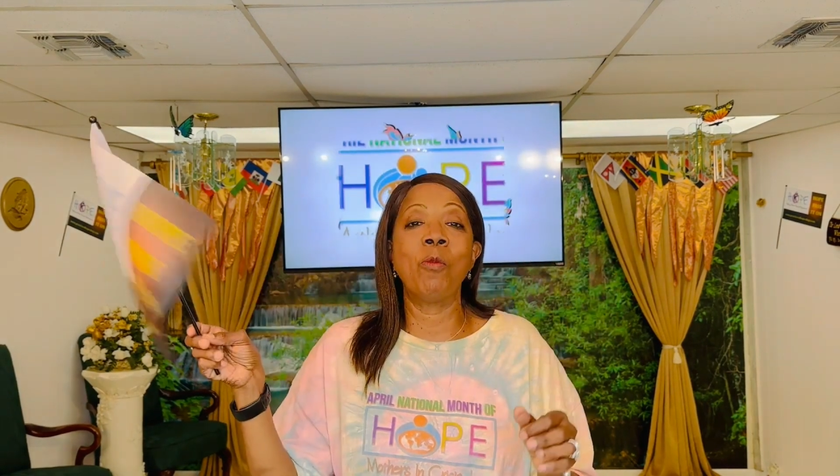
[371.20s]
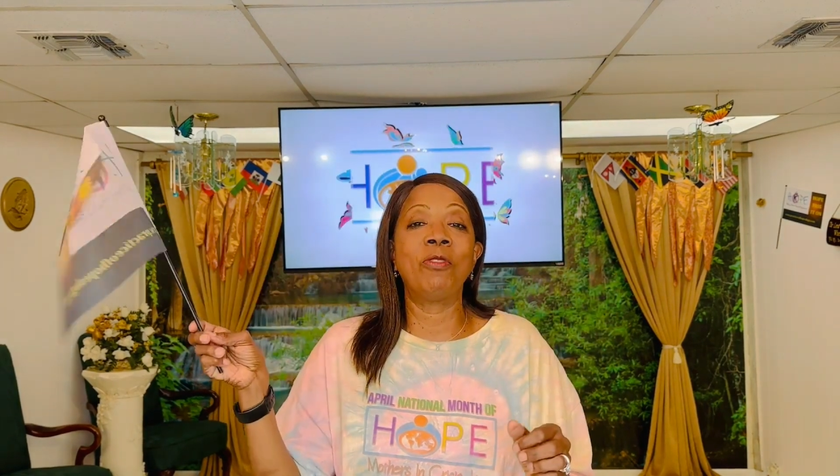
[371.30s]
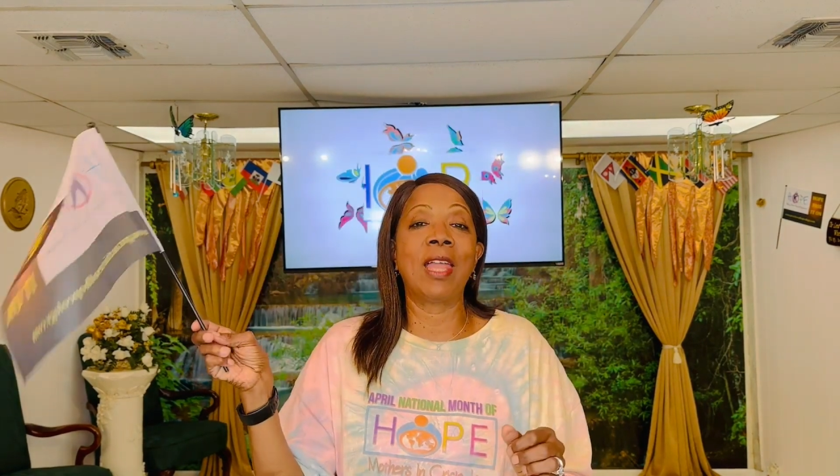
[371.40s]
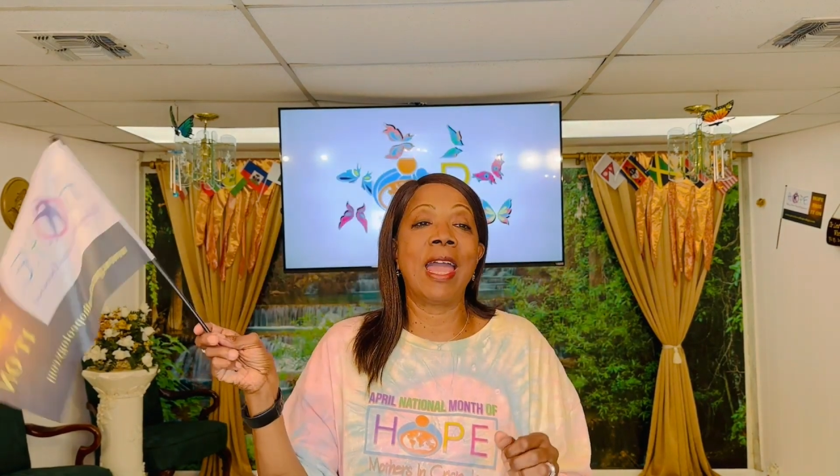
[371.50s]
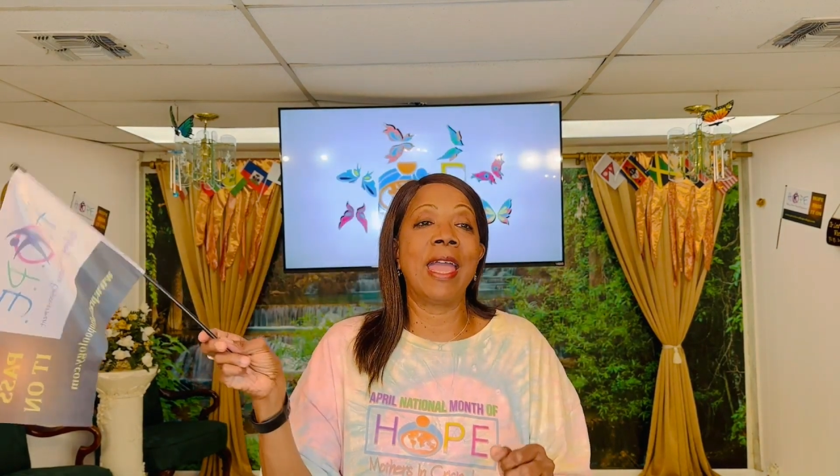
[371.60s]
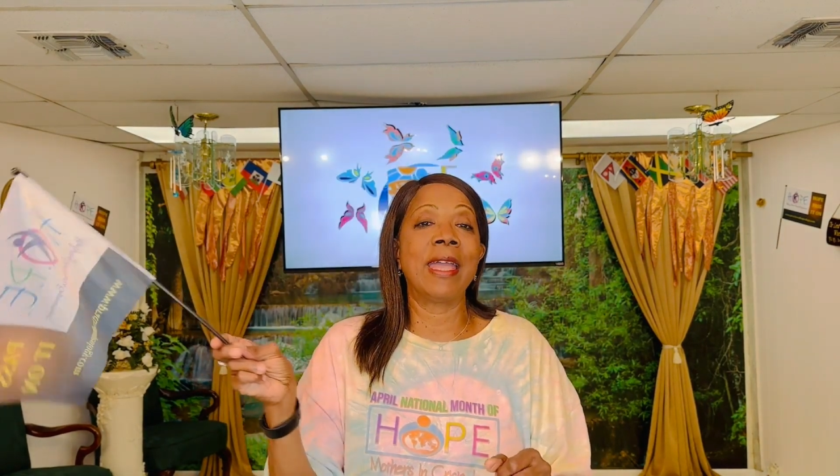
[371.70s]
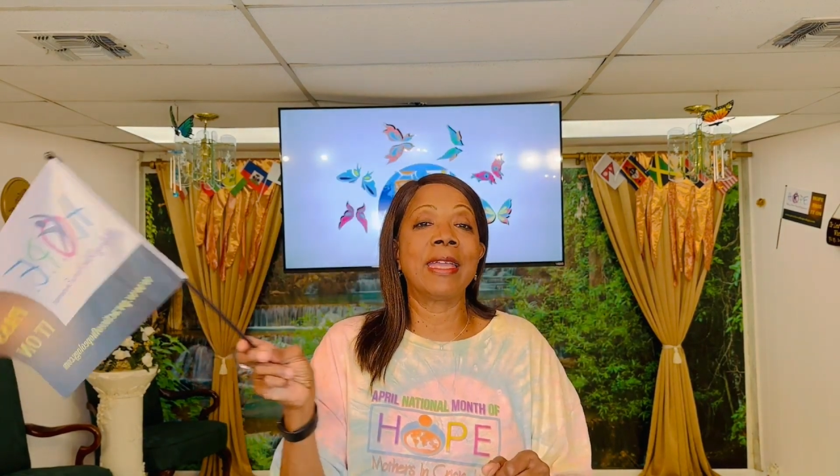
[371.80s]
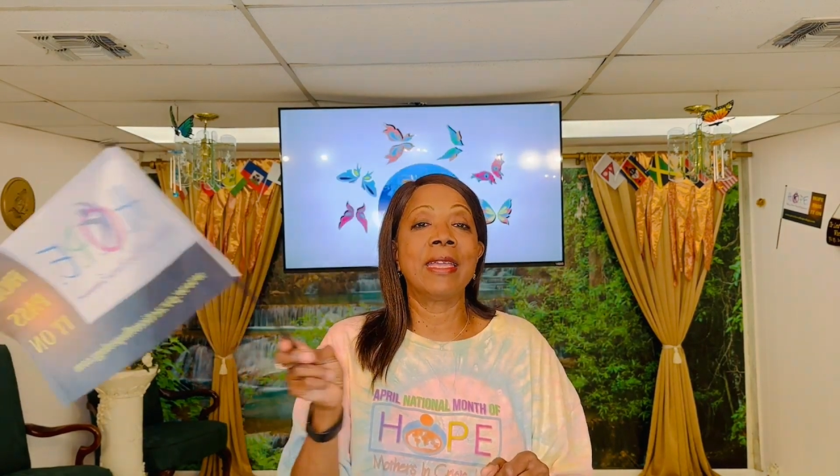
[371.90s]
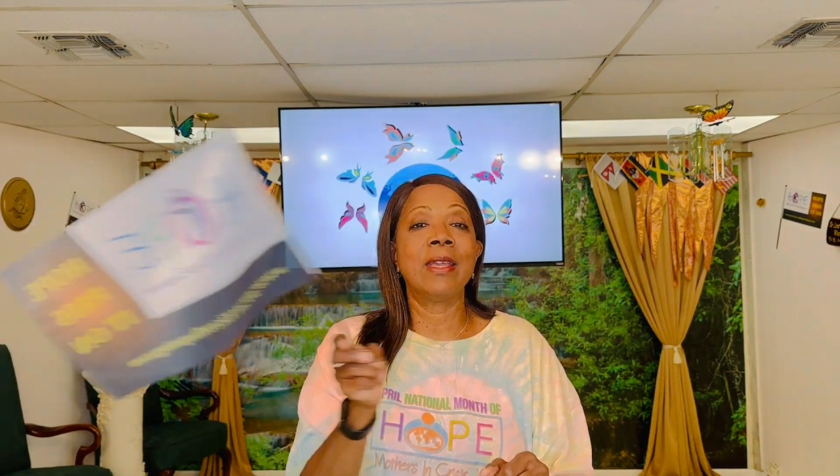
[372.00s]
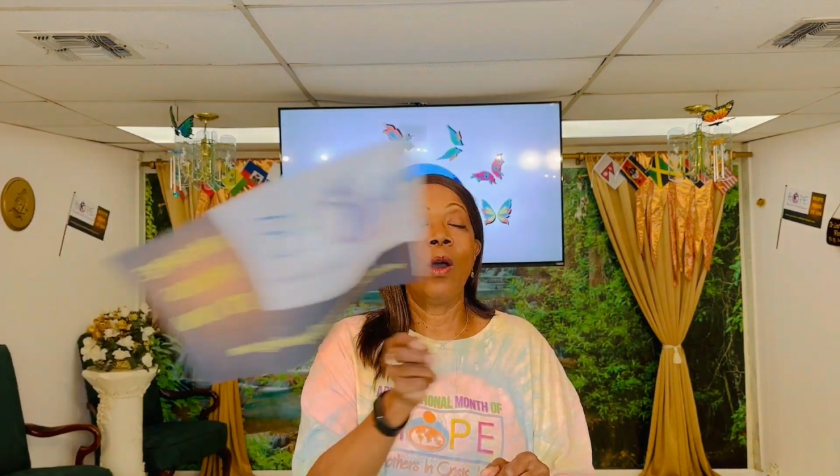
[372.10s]
flag.
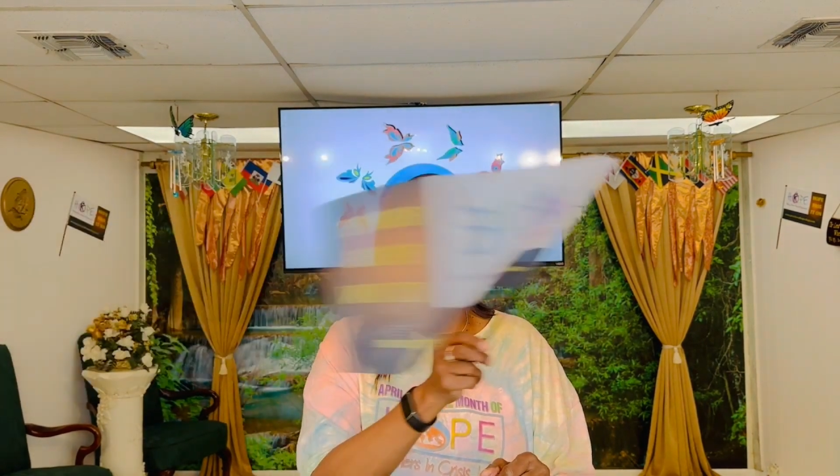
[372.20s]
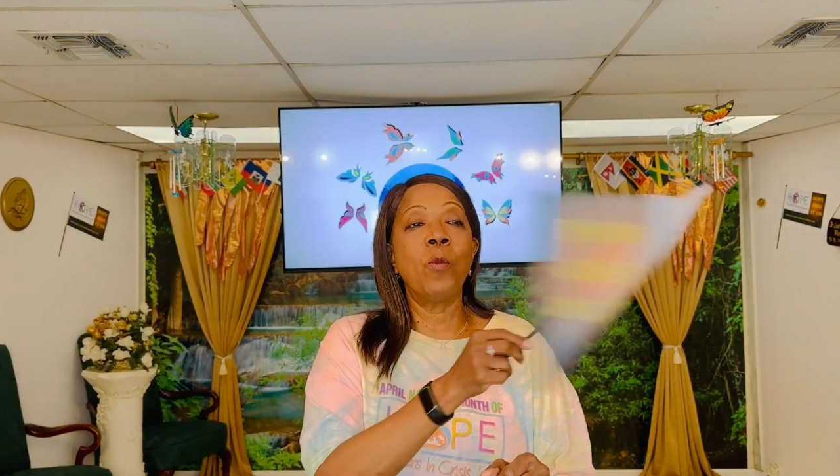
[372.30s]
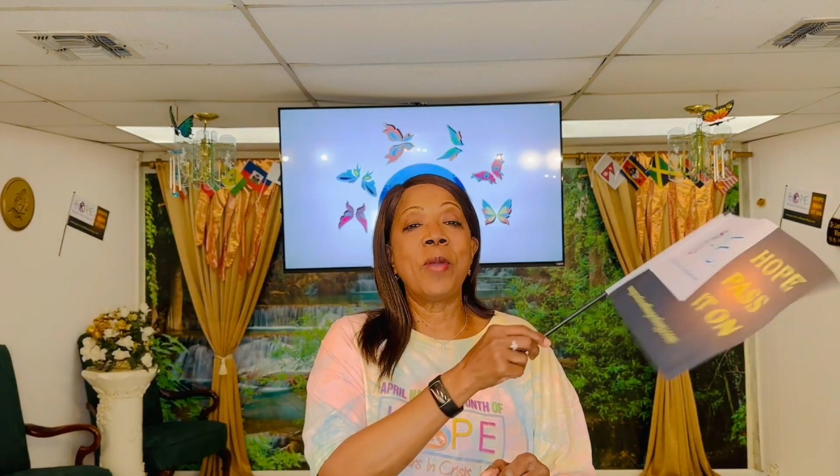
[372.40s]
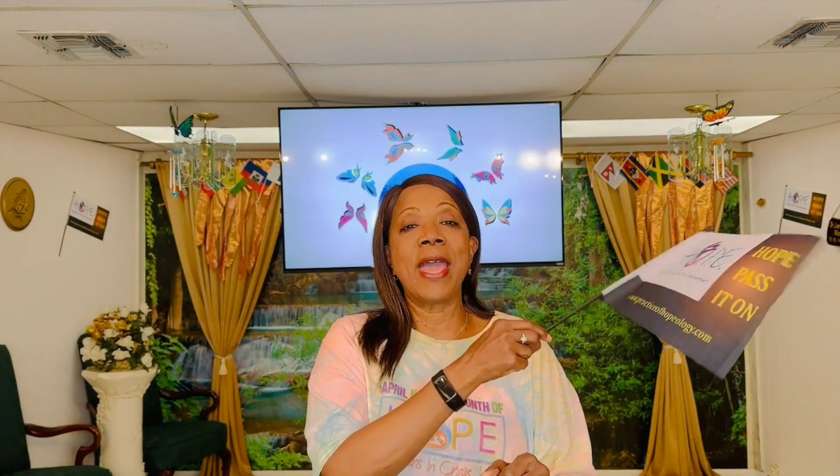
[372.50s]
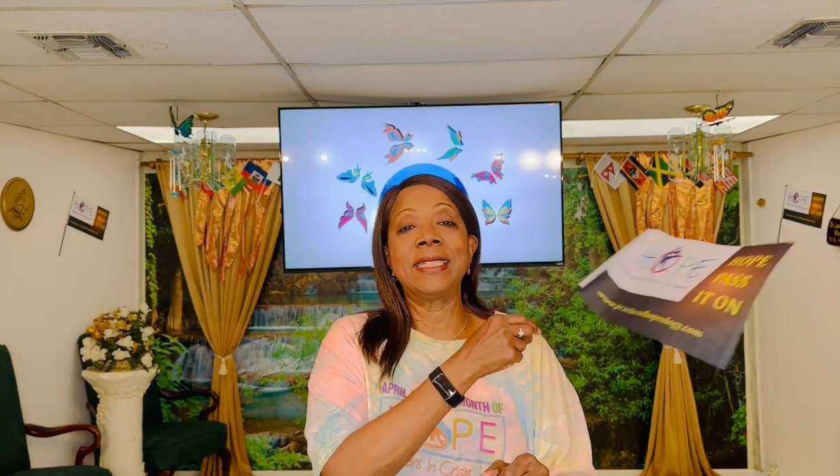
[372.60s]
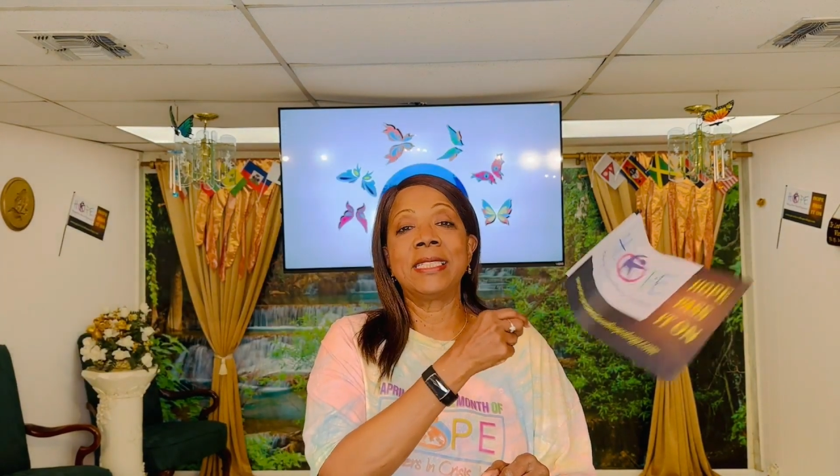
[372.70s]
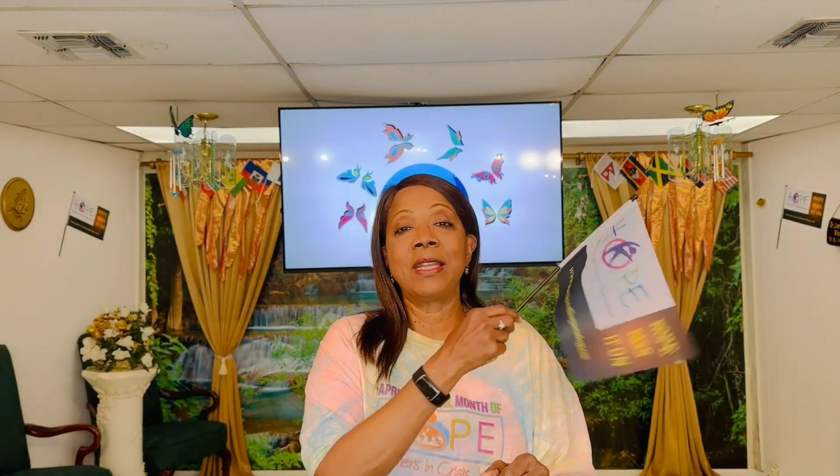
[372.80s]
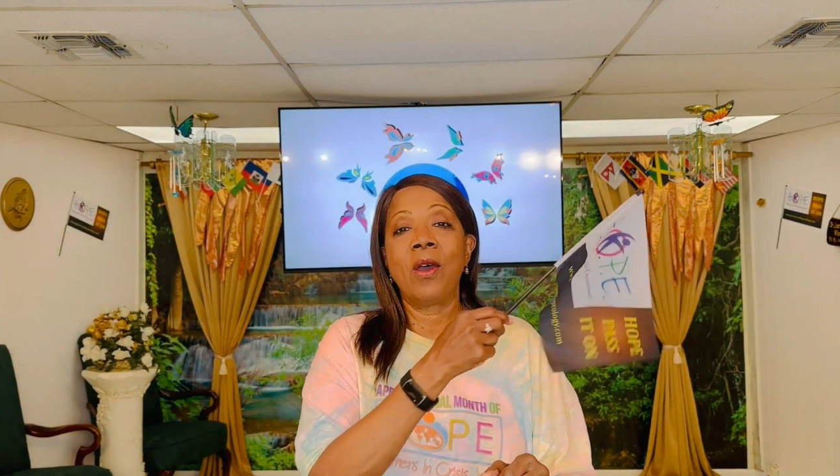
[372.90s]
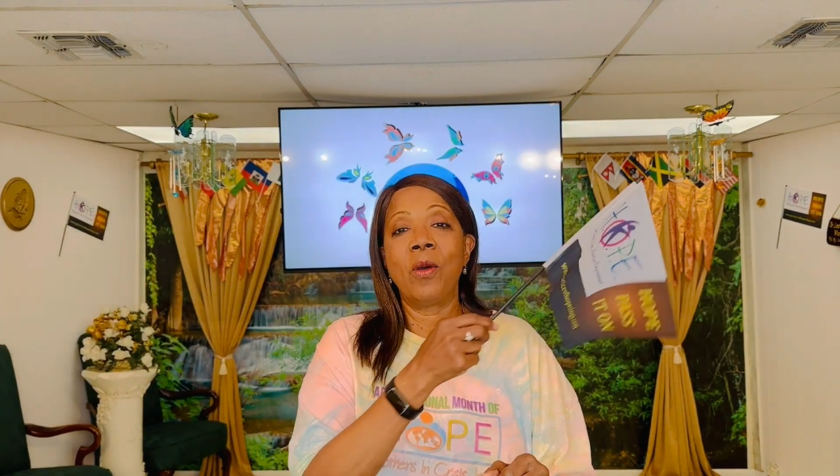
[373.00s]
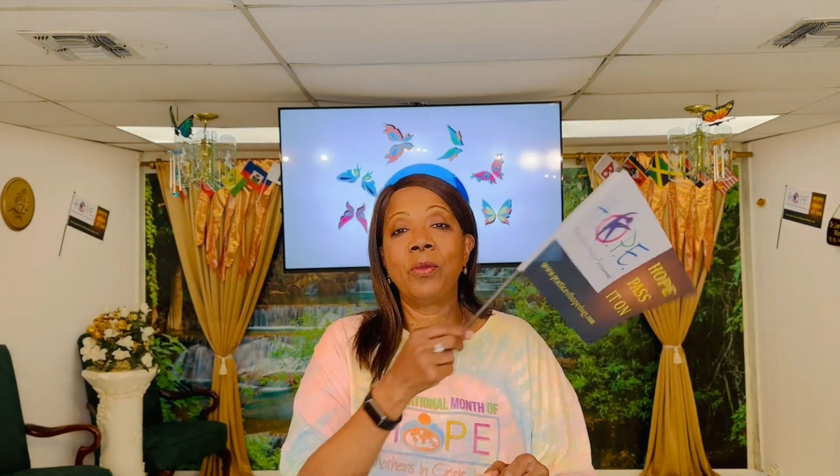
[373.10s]
Hope, pass it
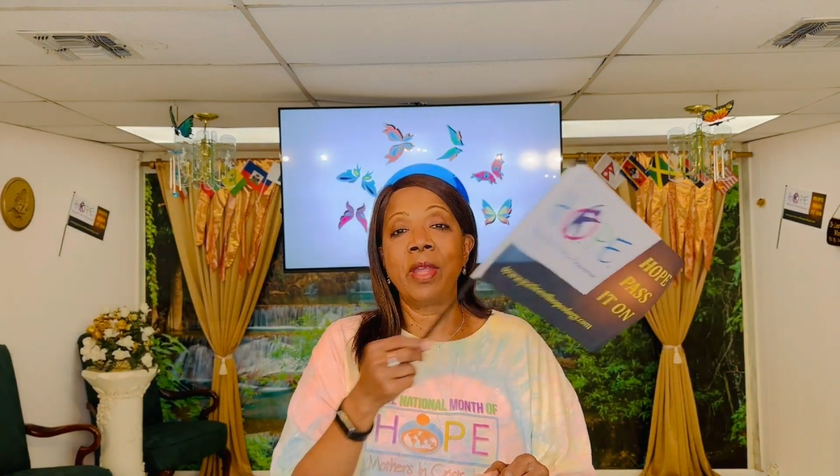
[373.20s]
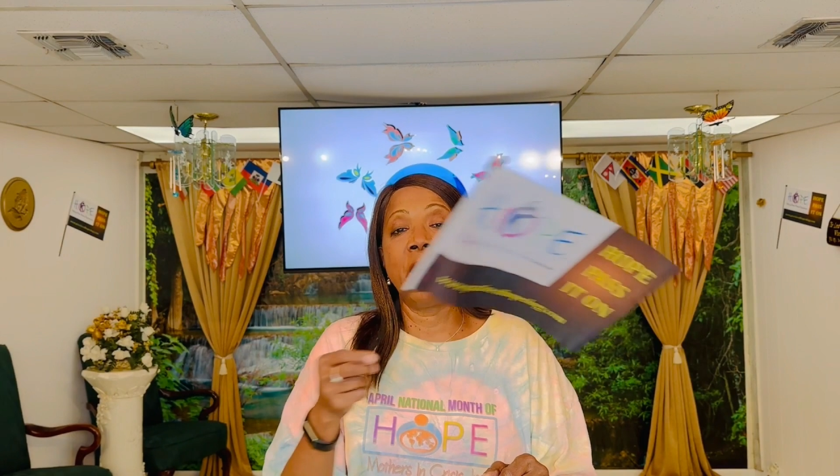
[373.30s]
on.